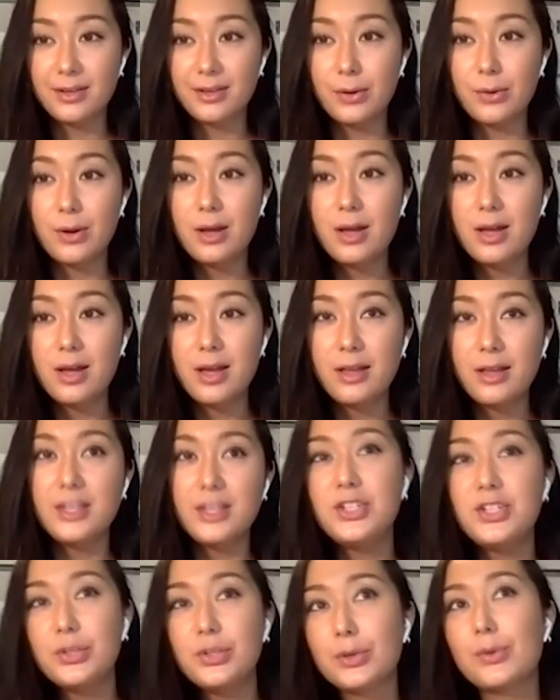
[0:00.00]
So
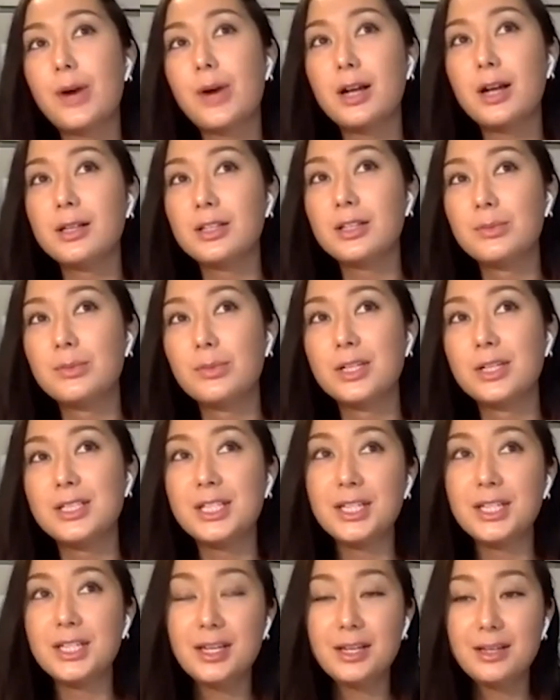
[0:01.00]
they do require a little more
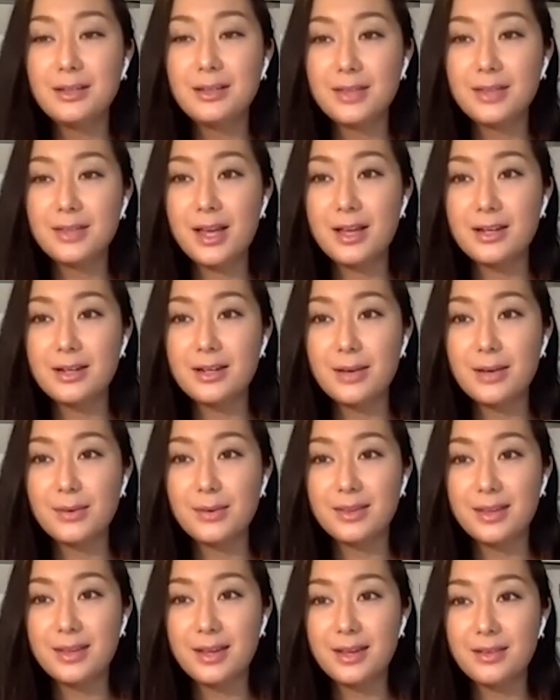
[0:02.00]
digging than I
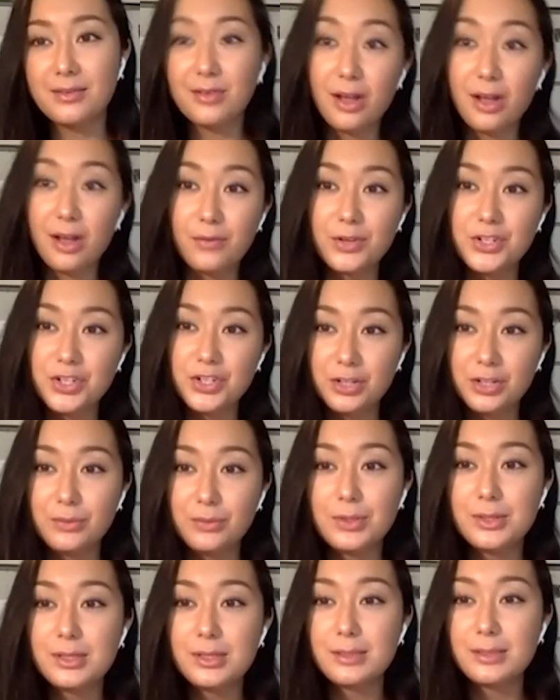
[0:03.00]
would say software engineering
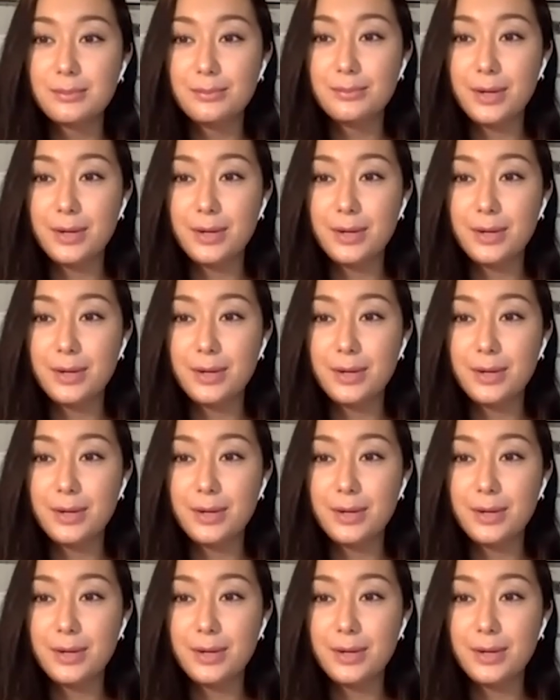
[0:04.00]
roles,